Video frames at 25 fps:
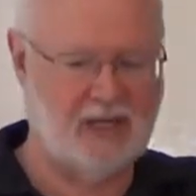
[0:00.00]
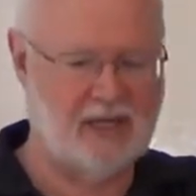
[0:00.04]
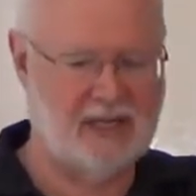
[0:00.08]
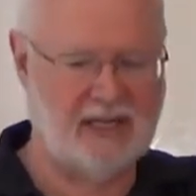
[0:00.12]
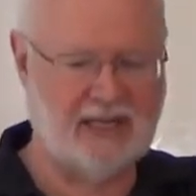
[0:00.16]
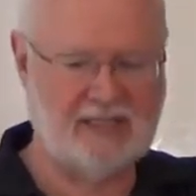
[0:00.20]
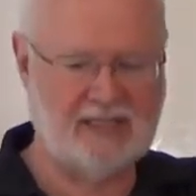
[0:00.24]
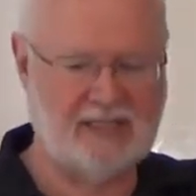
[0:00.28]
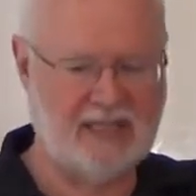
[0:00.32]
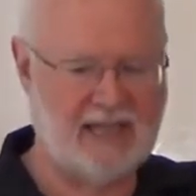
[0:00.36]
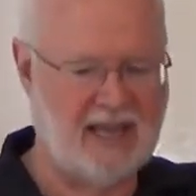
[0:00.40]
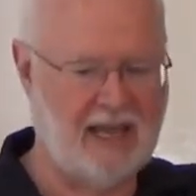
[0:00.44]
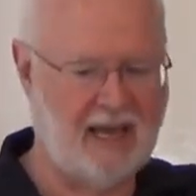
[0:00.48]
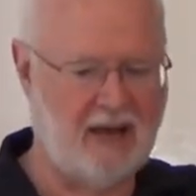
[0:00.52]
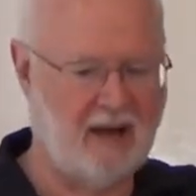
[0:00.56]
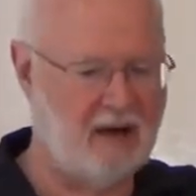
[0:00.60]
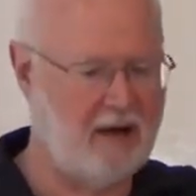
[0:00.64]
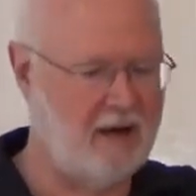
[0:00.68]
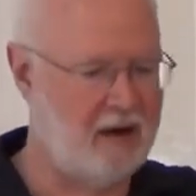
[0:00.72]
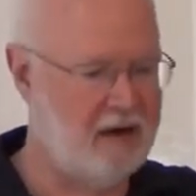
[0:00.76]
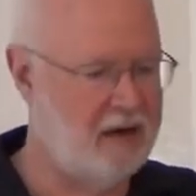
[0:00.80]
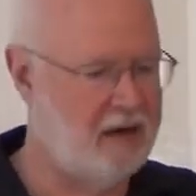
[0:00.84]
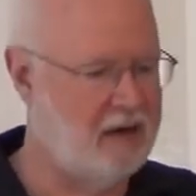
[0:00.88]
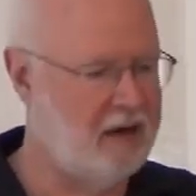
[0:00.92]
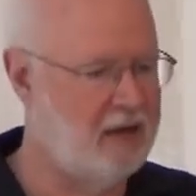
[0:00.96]
unless they
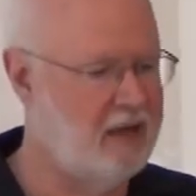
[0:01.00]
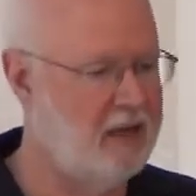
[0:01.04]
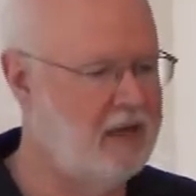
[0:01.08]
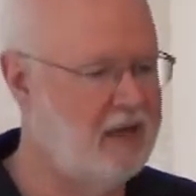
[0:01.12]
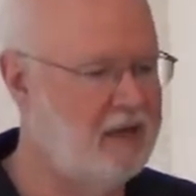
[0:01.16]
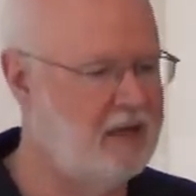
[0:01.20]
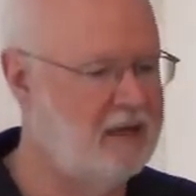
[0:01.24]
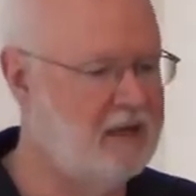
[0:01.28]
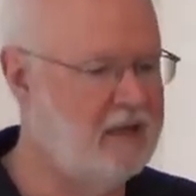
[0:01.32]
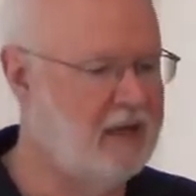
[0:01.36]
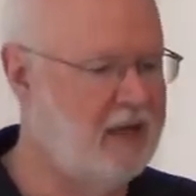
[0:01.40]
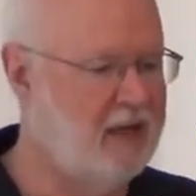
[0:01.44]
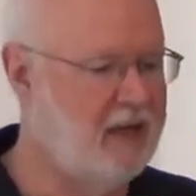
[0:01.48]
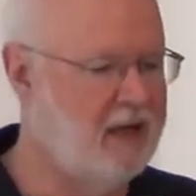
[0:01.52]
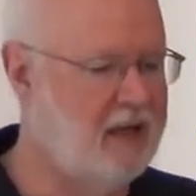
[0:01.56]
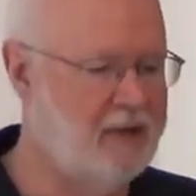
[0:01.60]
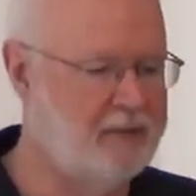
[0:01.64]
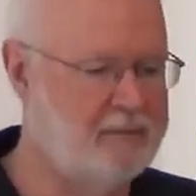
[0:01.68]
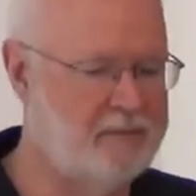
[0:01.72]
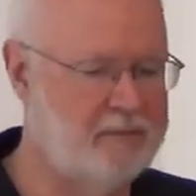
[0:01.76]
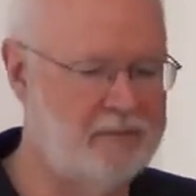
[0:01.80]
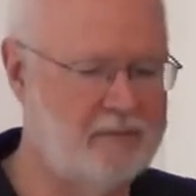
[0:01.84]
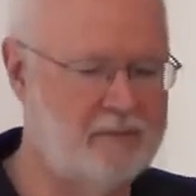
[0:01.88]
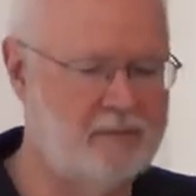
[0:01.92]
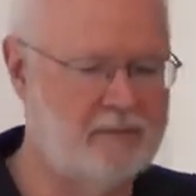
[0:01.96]
are
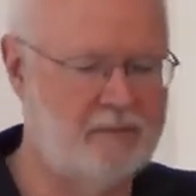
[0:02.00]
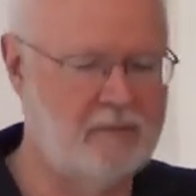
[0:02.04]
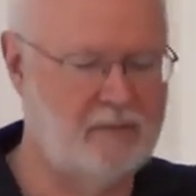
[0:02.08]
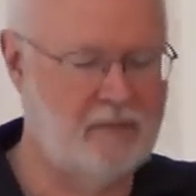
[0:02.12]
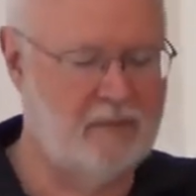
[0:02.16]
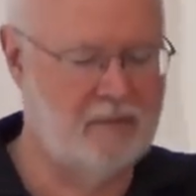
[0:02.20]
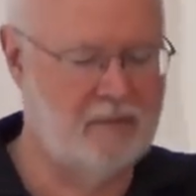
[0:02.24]
um,